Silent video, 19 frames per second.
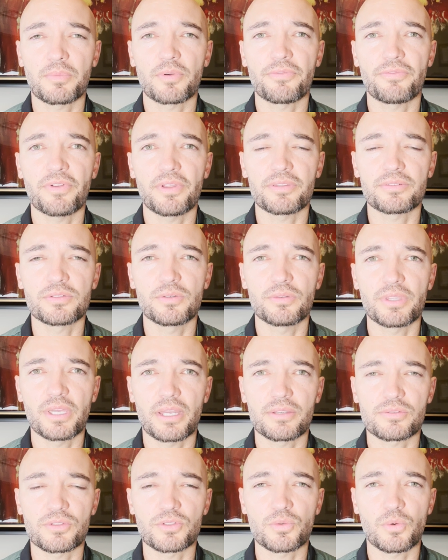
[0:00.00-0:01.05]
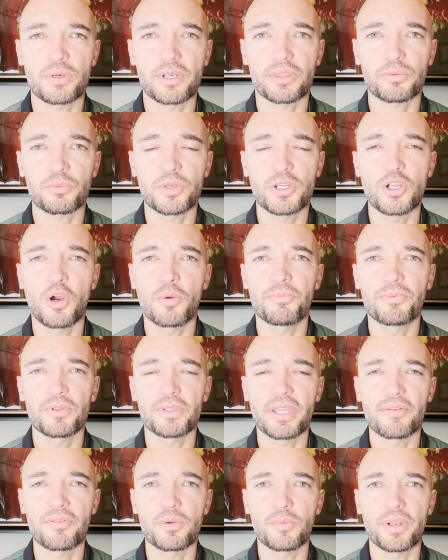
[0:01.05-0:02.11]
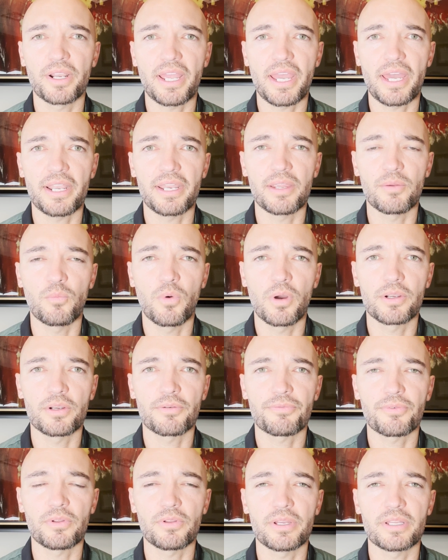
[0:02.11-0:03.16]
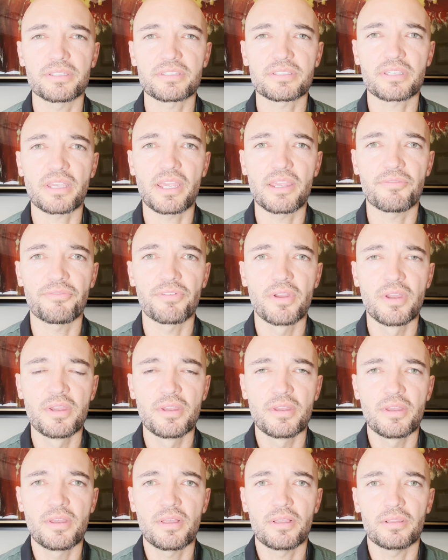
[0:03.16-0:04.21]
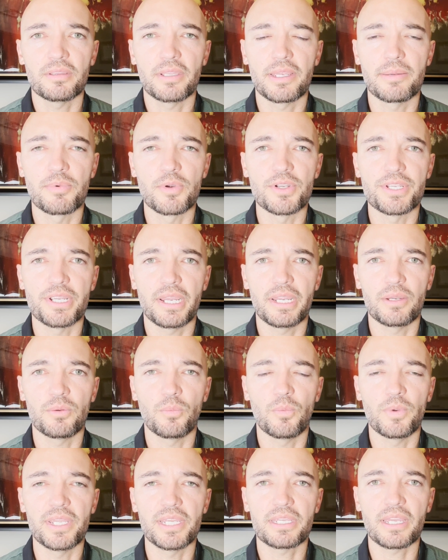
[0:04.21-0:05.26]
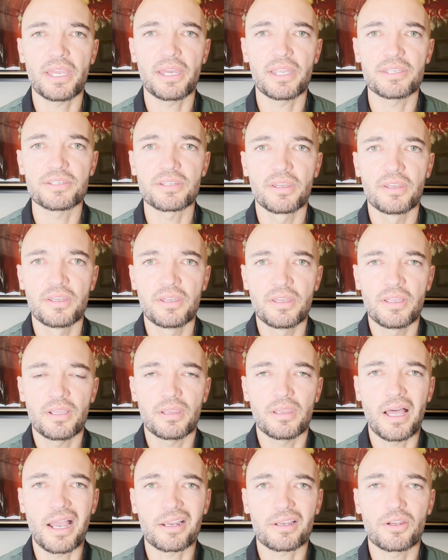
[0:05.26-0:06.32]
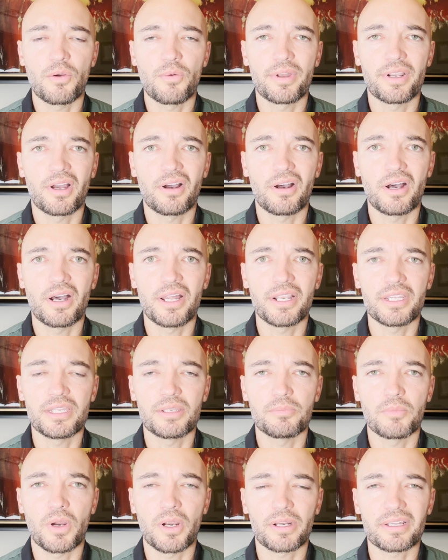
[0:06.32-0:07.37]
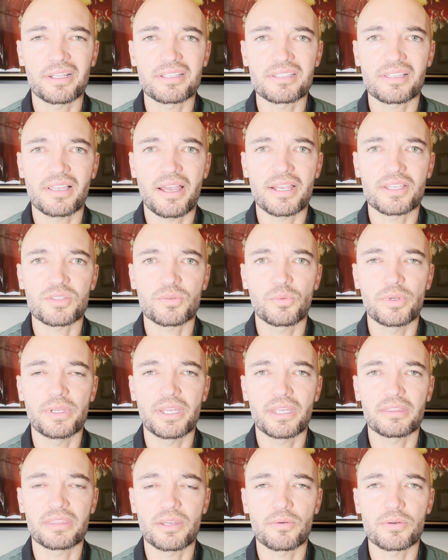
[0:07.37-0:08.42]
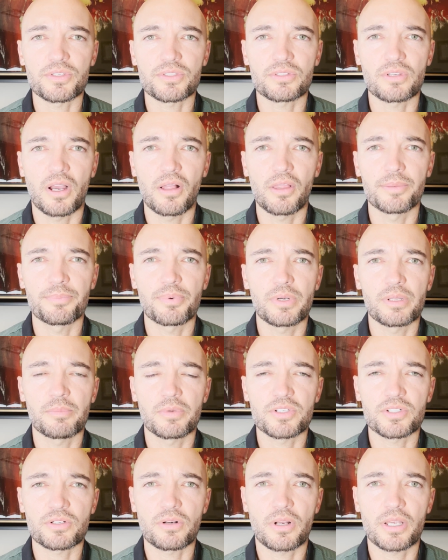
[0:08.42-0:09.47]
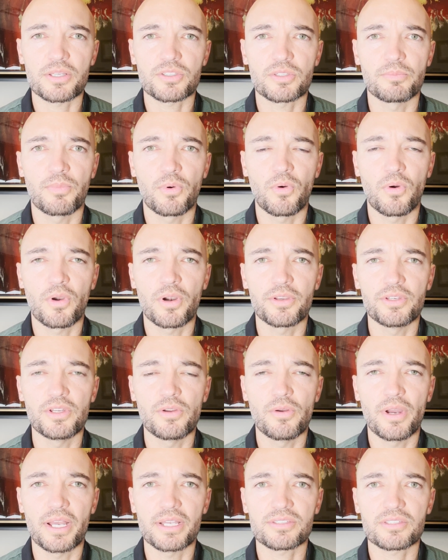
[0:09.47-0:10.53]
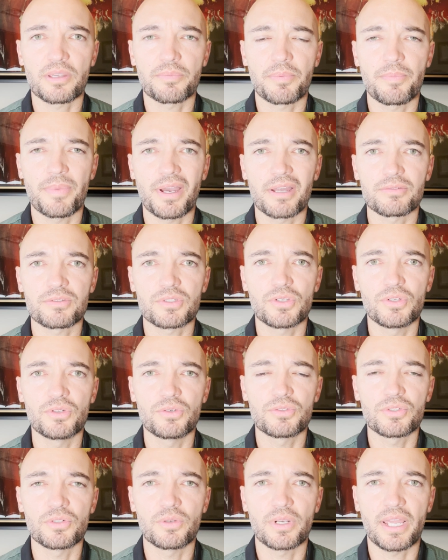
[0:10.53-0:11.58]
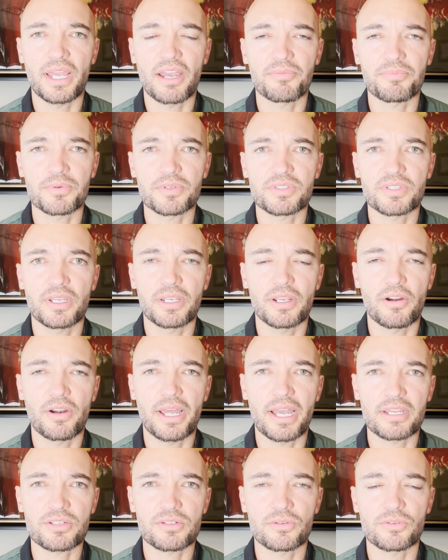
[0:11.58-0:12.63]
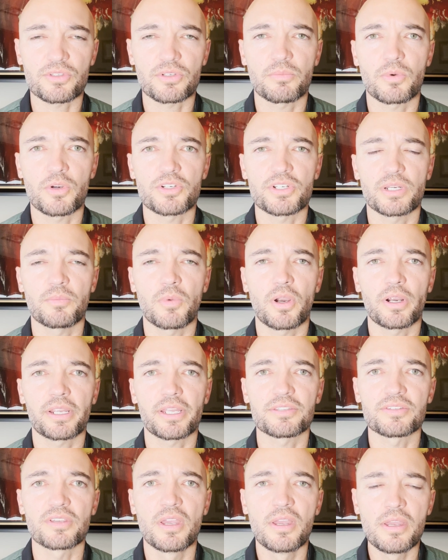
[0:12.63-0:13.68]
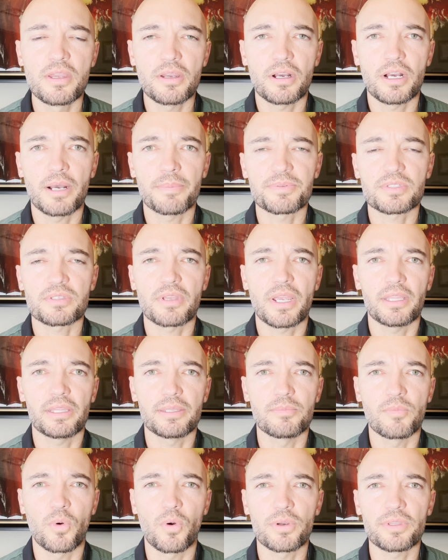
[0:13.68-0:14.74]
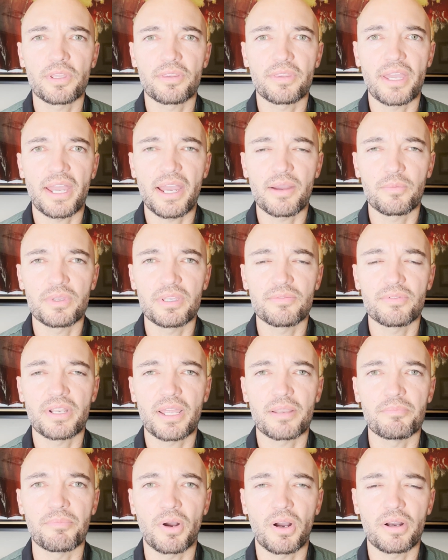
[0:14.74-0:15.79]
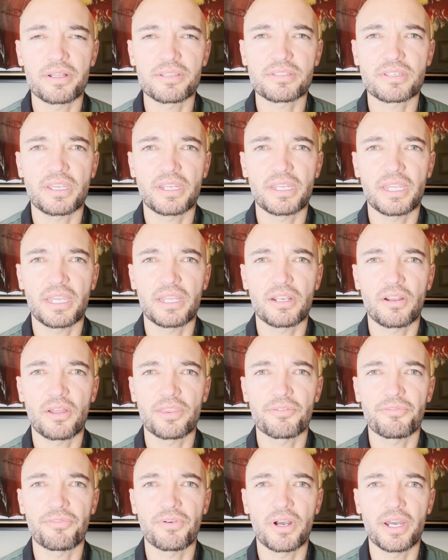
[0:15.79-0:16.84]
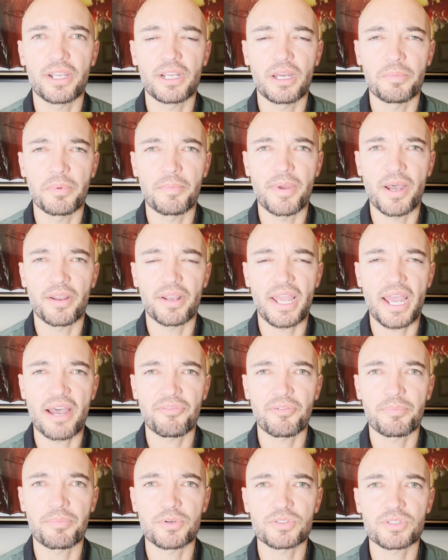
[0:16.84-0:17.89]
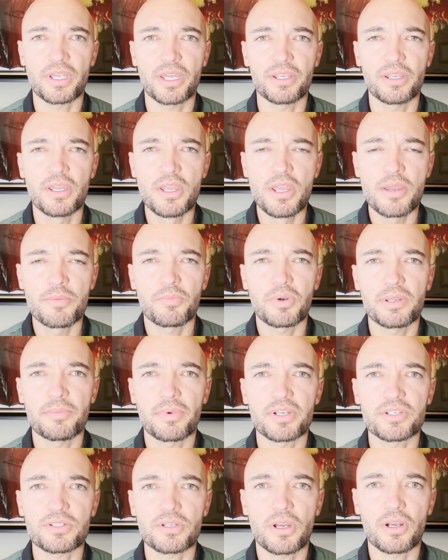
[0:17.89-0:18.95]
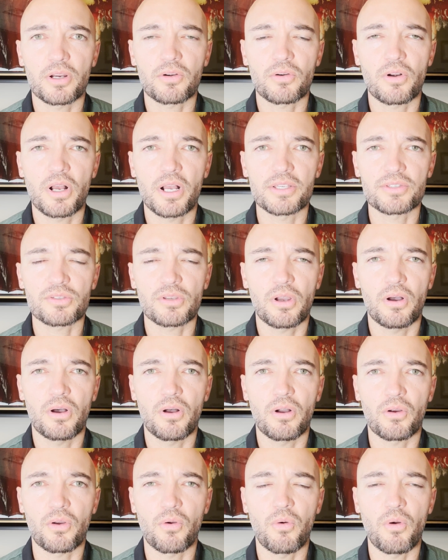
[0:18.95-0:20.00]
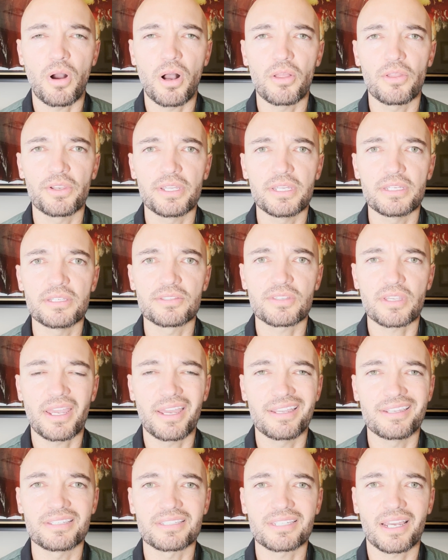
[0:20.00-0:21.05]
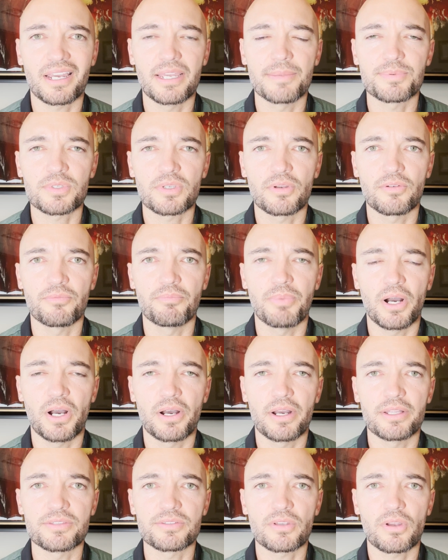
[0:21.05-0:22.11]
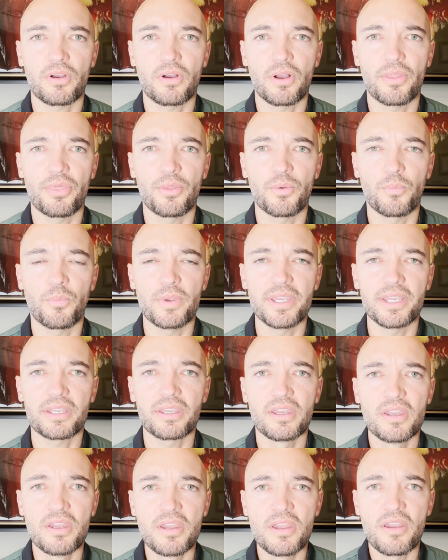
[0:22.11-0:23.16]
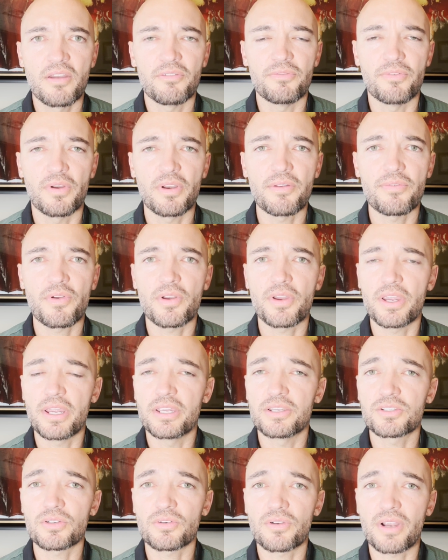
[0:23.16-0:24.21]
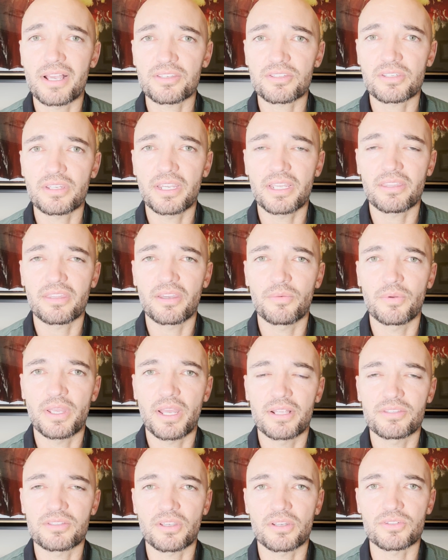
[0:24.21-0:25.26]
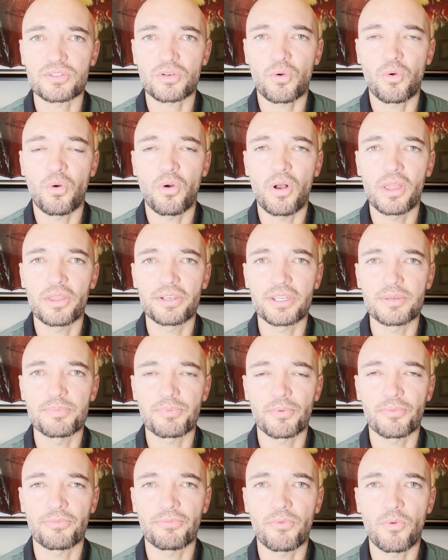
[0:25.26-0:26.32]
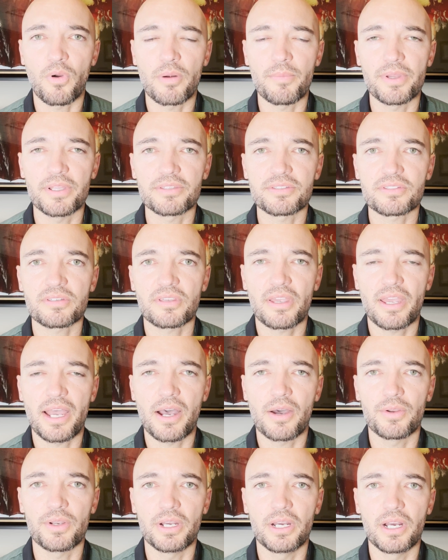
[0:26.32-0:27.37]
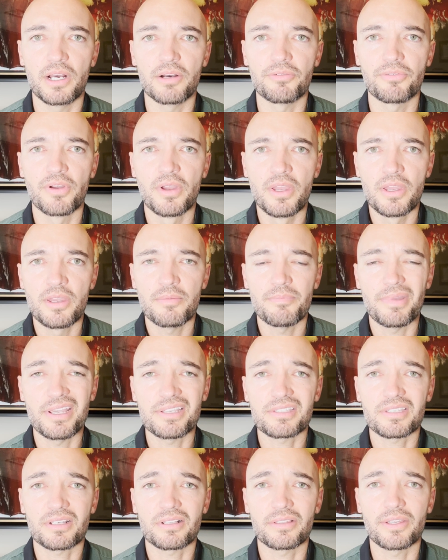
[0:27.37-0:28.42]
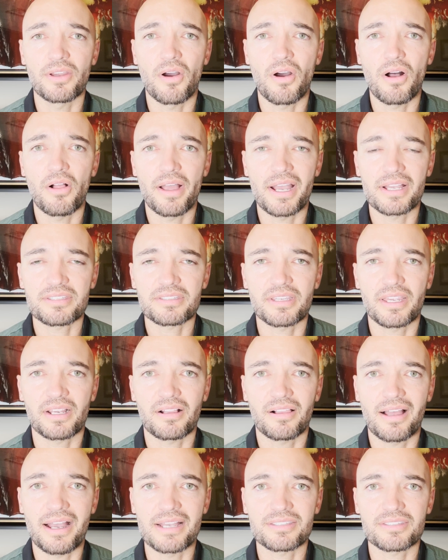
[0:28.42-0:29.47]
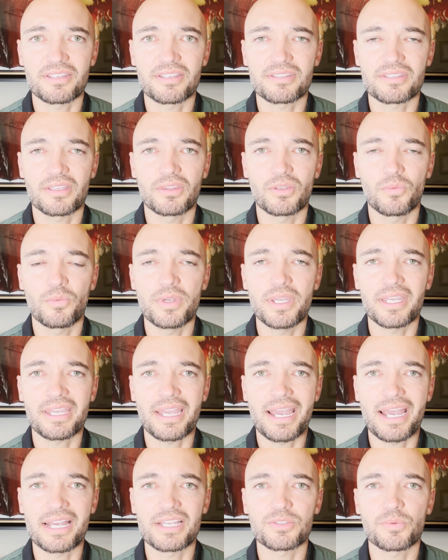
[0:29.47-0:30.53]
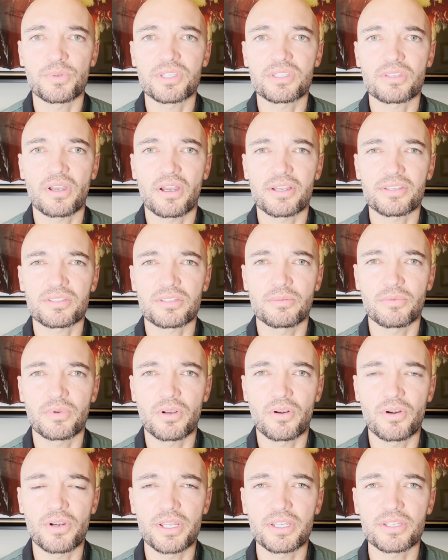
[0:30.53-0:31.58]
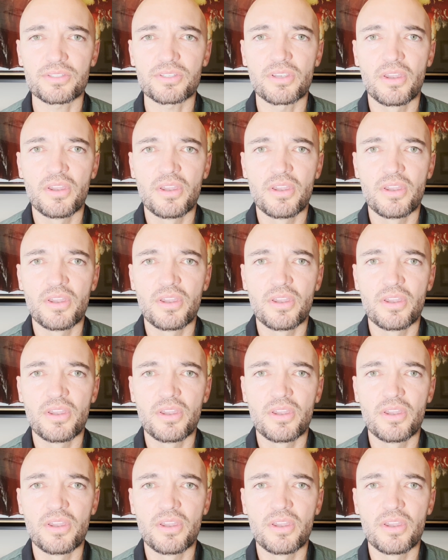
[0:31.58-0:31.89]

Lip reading: 5th, 2023. Hopefully everyone had a wonderful and safe Labor Day weekend. A lot going on in markets last week. They were solid pretty much across the board. U.S. up about 2.5%, internationals and emerging markets up slightly more than that. We even had bonds getting in on the fun, up about 0.5%, pretty much across all qualities and types of bonds on the week. Very, very interesting that we had such quality performance out of basically all asset classes in the week, as we saw some earnings